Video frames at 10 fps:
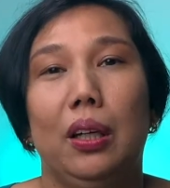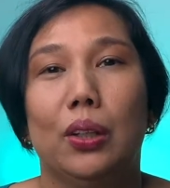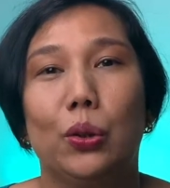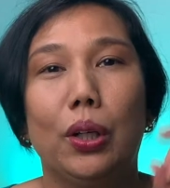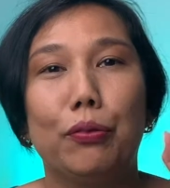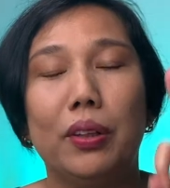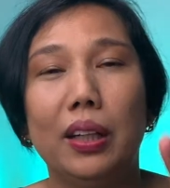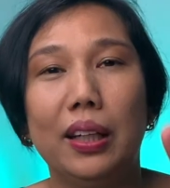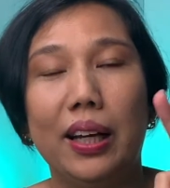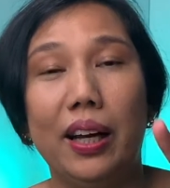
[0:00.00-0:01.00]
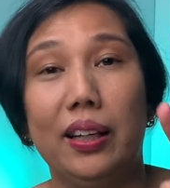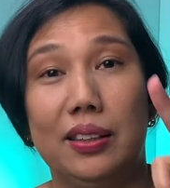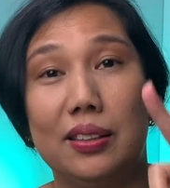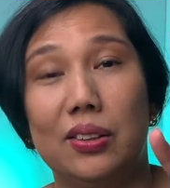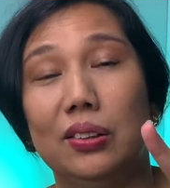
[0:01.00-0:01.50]
So you have three
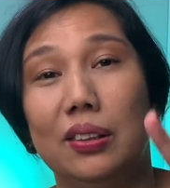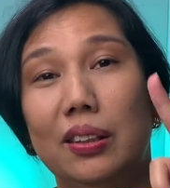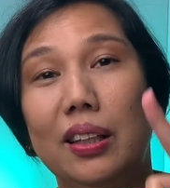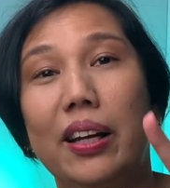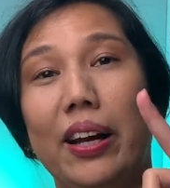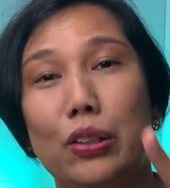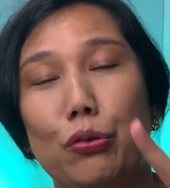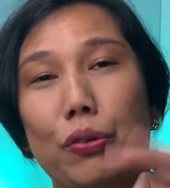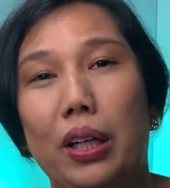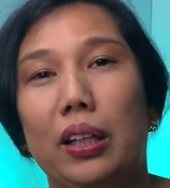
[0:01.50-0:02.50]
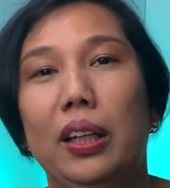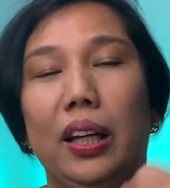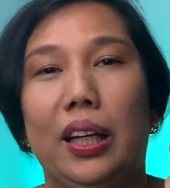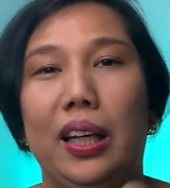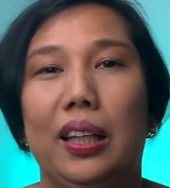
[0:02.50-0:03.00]
kinds, no? Three kinds of
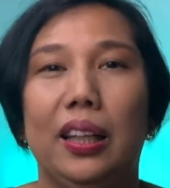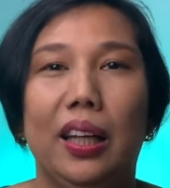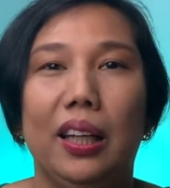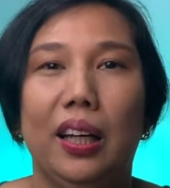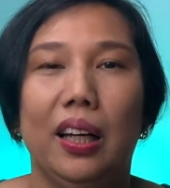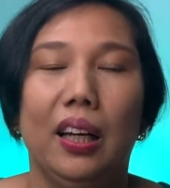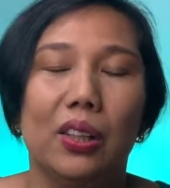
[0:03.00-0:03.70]
carne, carne na.